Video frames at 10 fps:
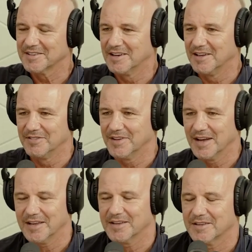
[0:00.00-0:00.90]
And
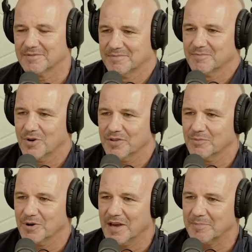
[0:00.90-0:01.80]

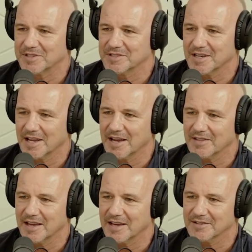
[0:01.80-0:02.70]
What happens there?
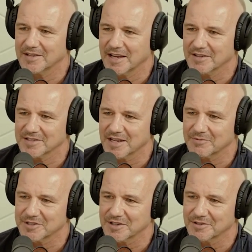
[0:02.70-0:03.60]
How does that
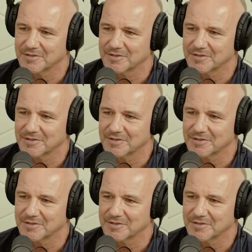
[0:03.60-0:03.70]
resolve?